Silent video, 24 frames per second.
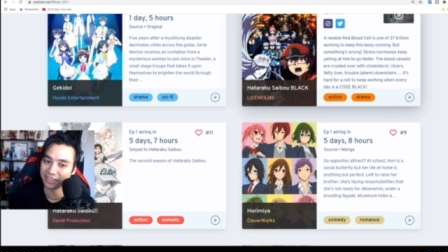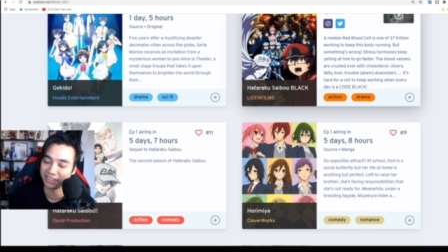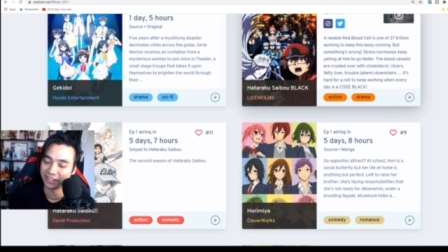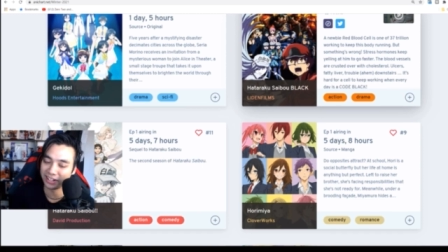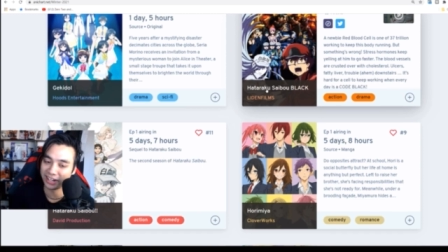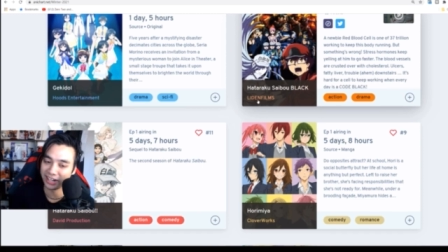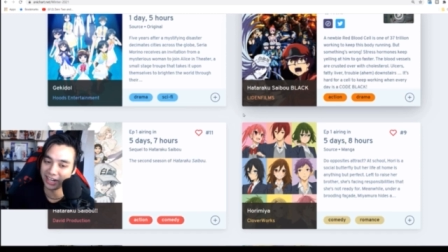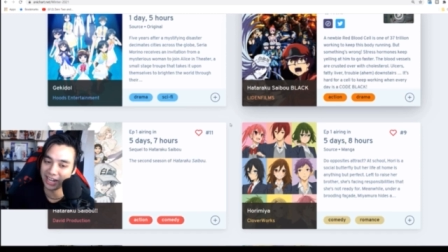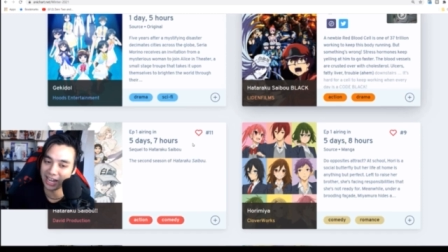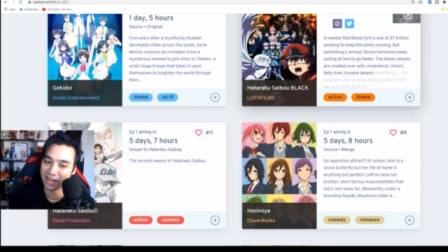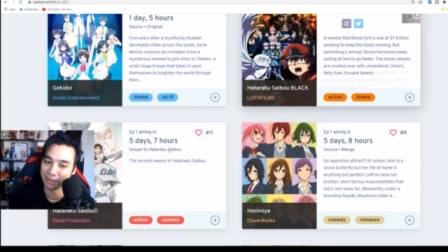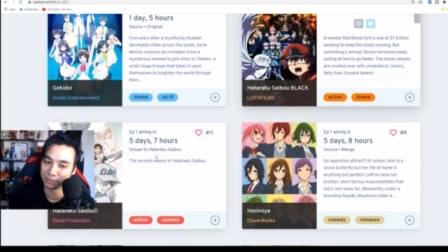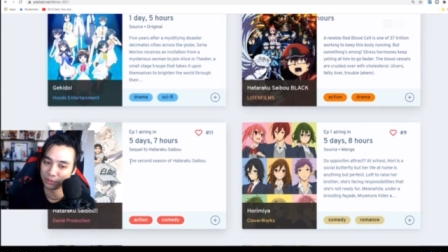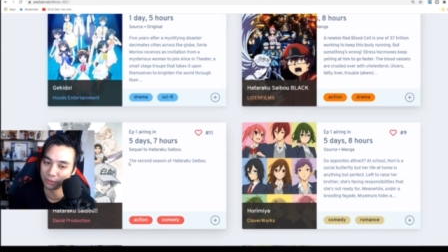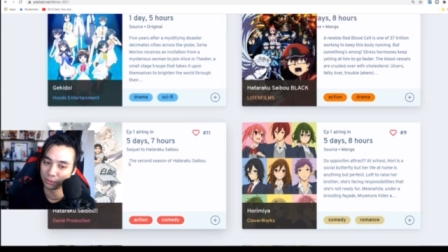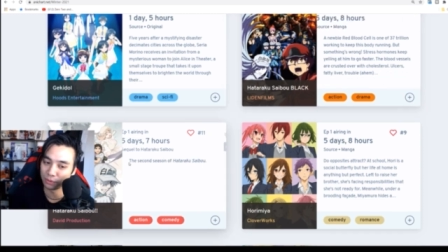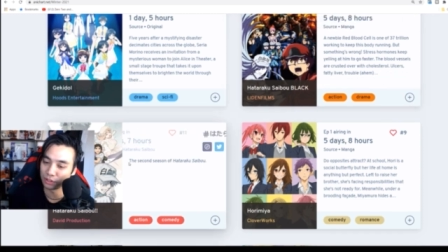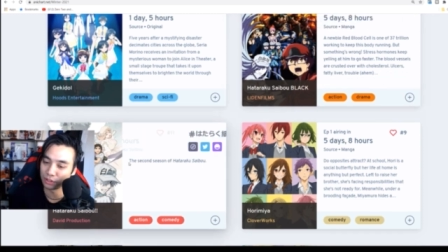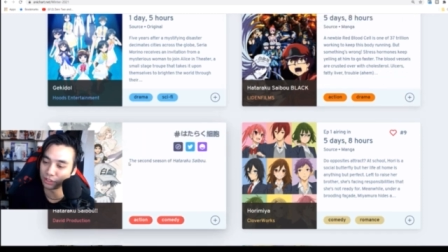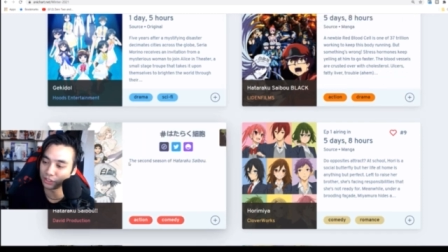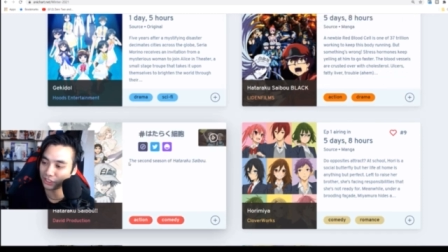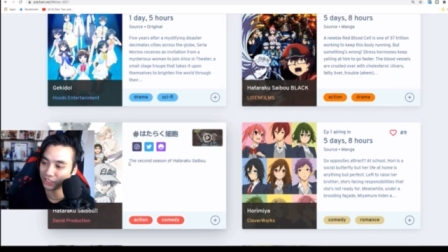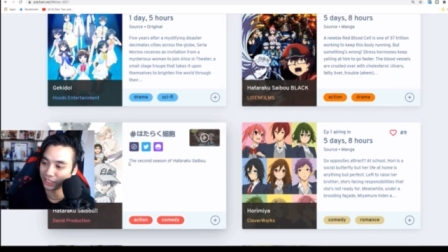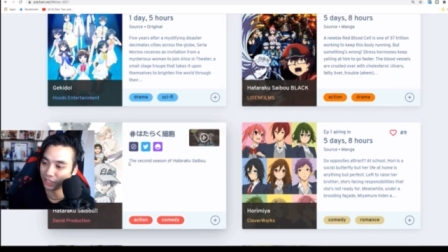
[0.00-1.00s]
than I am to
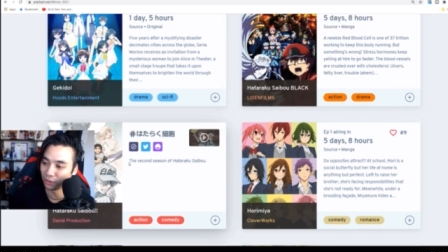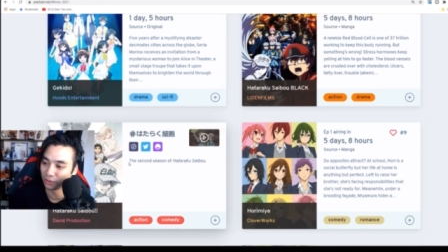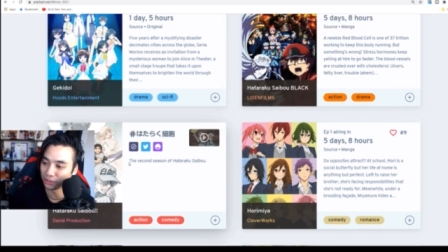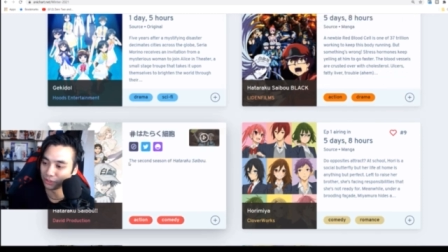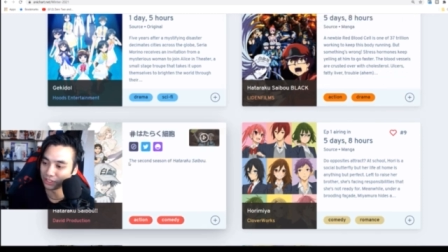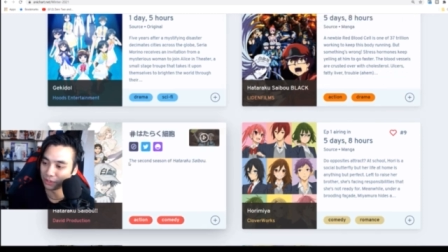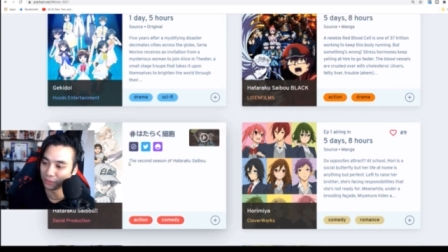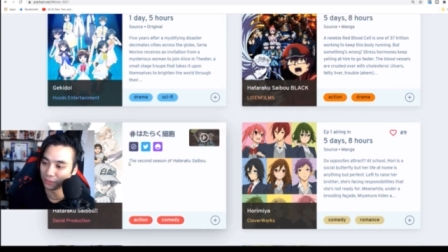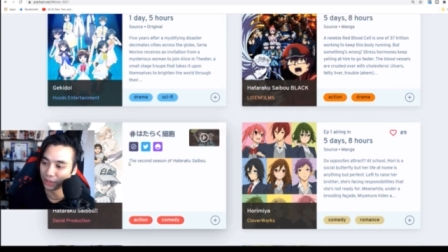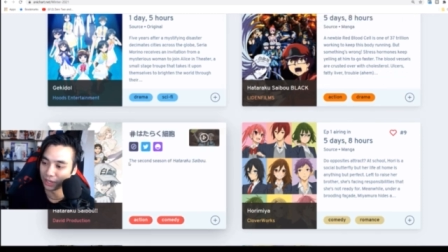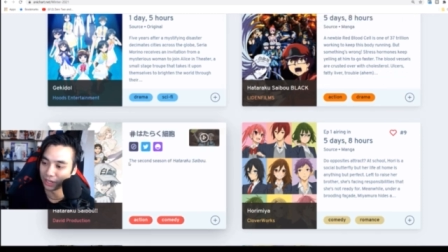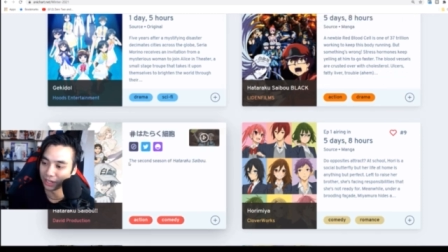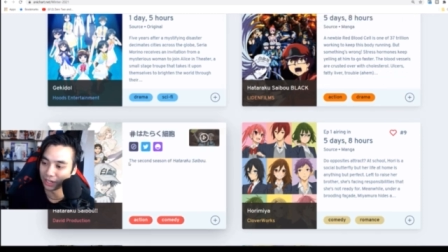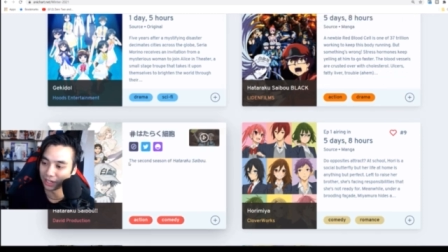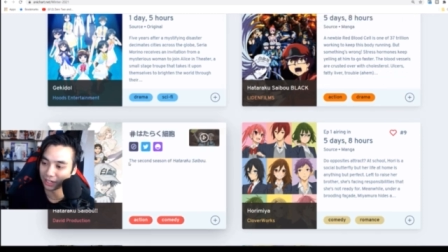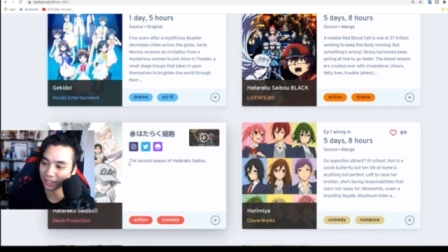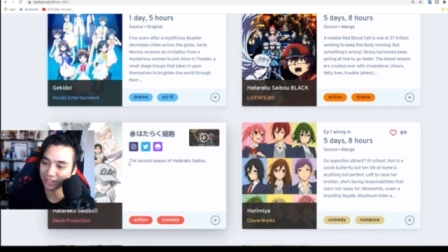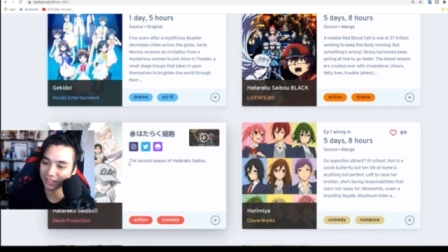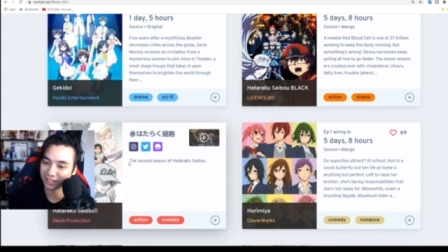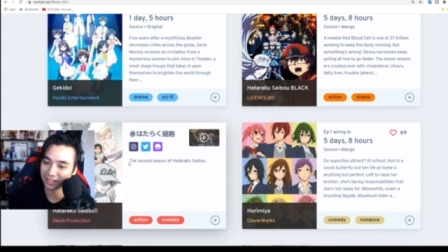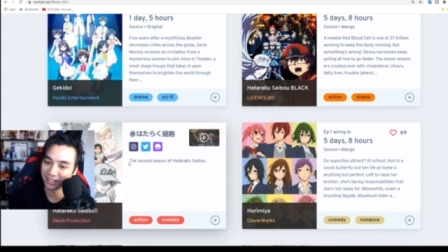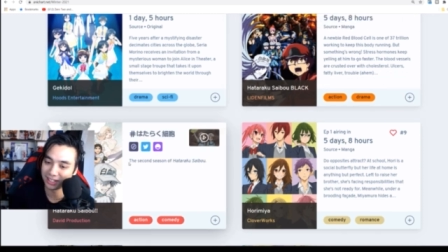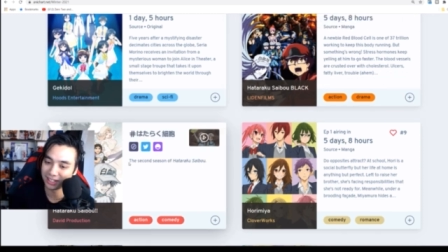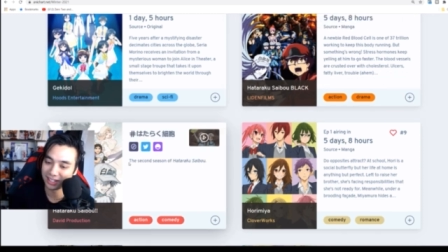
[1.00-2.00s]
watch Cells at Work.